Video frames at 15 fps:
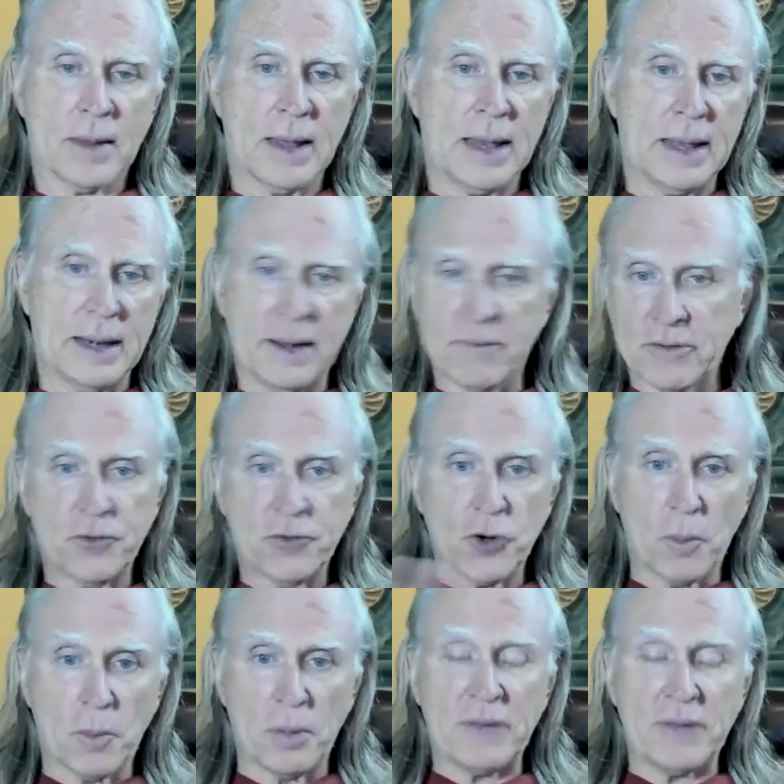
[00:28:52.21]
And even if you
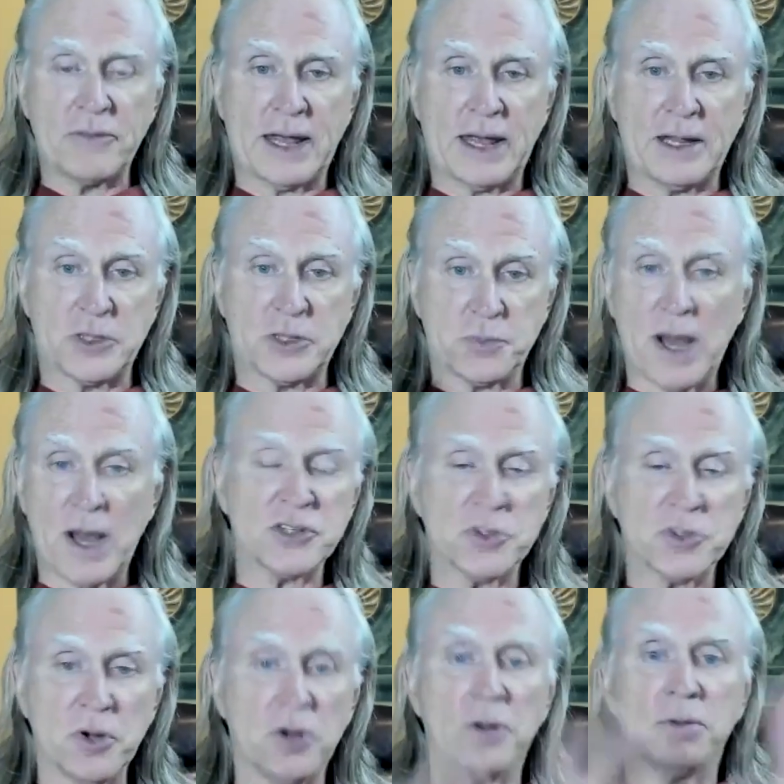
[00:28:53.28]
don't believe that it's
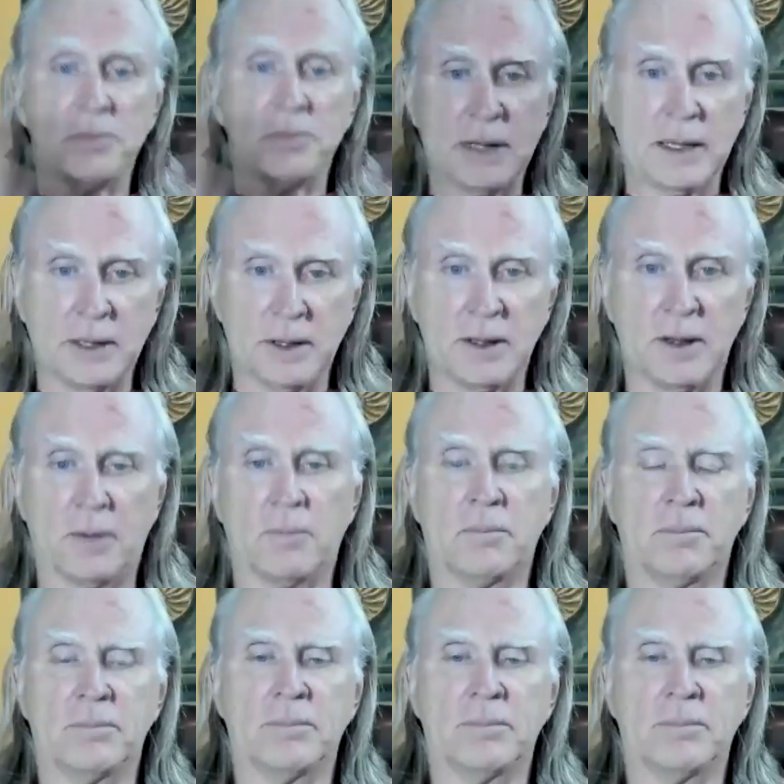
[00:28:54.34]
possible, you know,